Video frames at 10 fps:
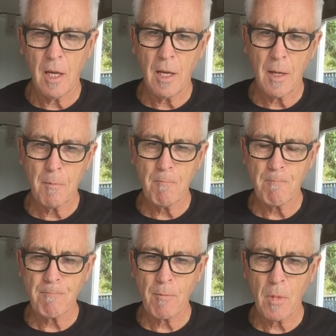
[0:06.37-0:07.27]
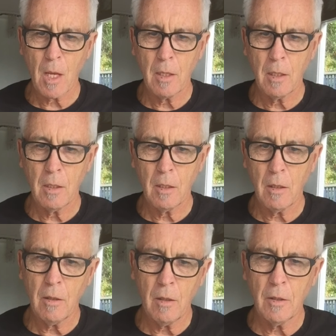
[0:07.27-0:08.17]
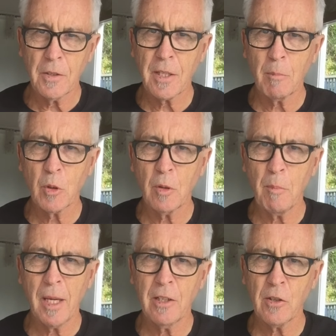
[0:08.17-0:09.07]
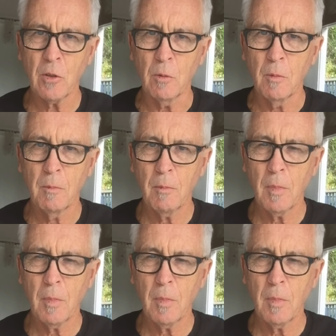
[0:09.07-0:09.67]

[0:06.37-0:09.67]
on some sort of pedestal.